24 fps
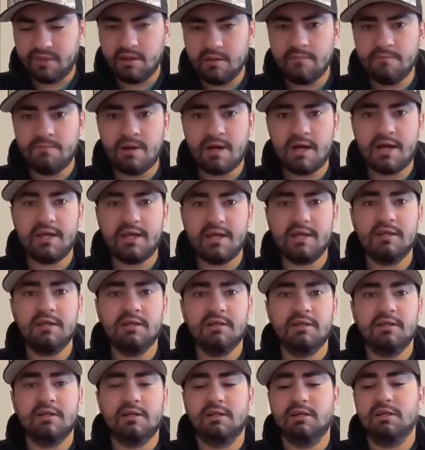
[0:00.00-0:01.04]
by,
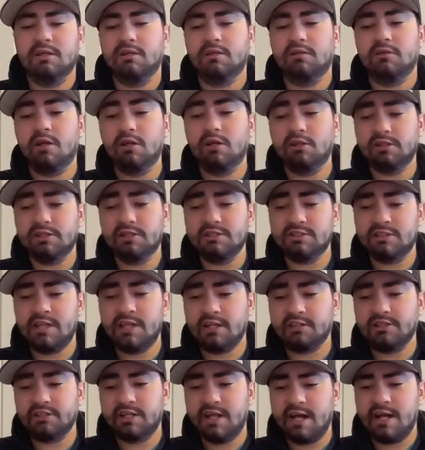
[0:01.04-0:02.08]
luckily this is
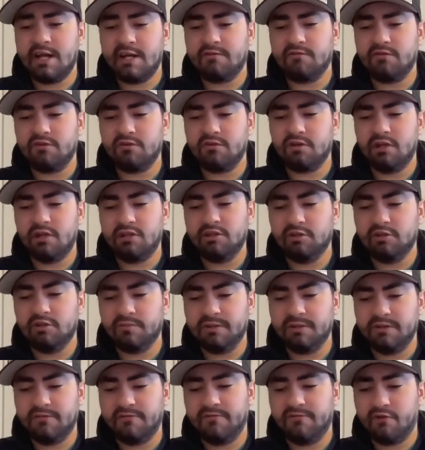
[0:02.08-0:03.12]
actually kind of a little
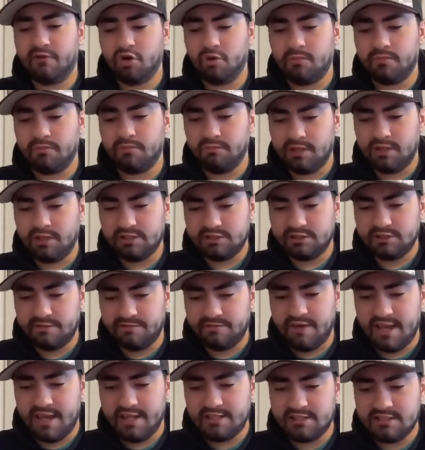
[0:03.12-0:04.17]
bit firm, at least the
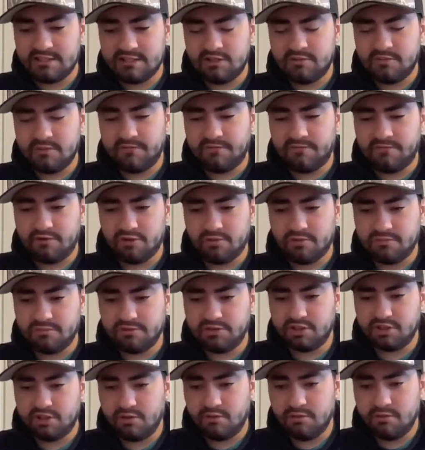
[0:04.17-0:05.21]
base is a little bit firm,
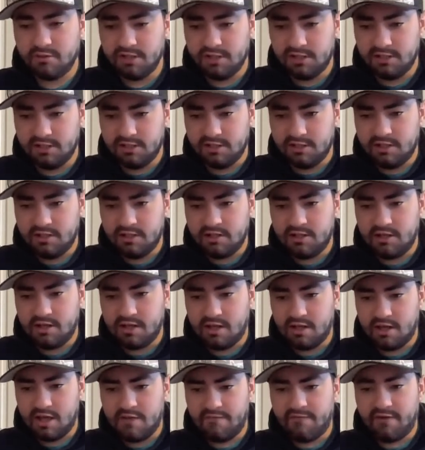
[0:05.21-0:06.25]
so
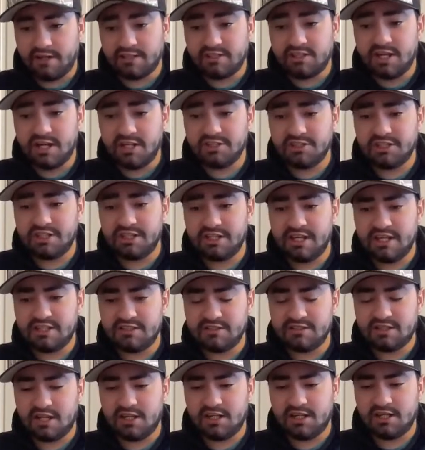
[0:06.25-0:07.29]
if I touch it, it's
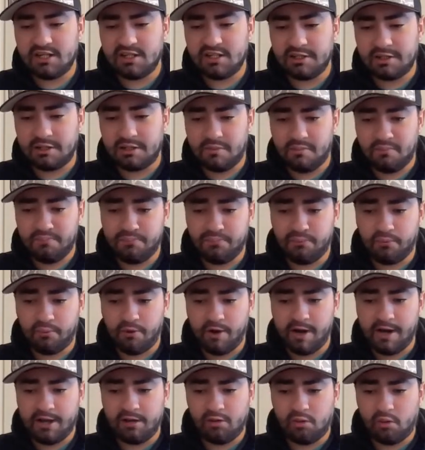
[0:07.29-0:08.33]
not gonna like
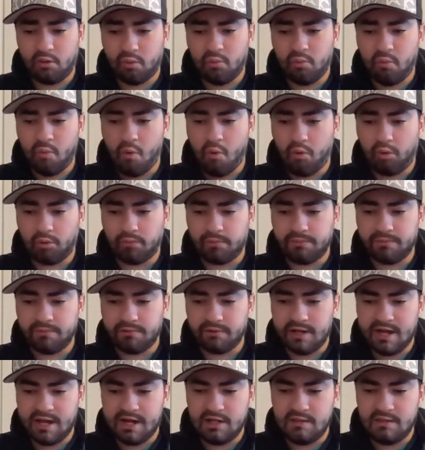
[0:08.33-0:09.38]
break or warp
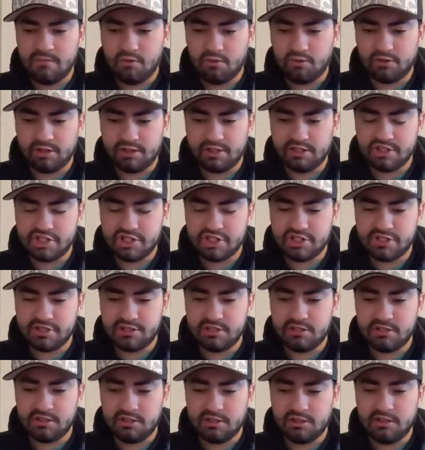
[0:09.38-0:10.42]
any more than it should.
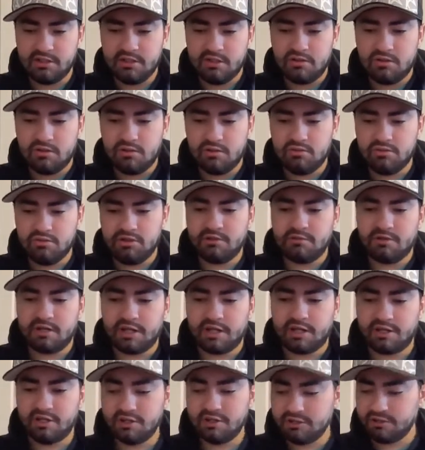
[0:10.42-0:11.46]
Oh, you know what I
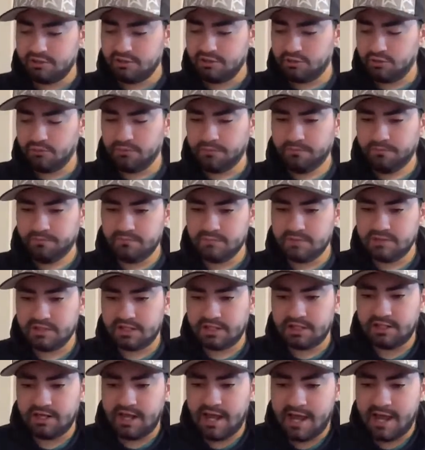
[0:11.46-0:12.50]
could do is I
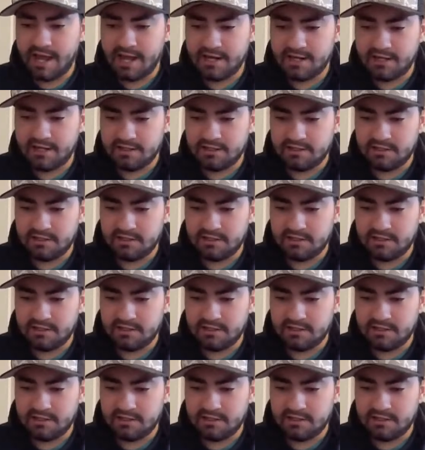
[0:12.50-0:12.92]
could add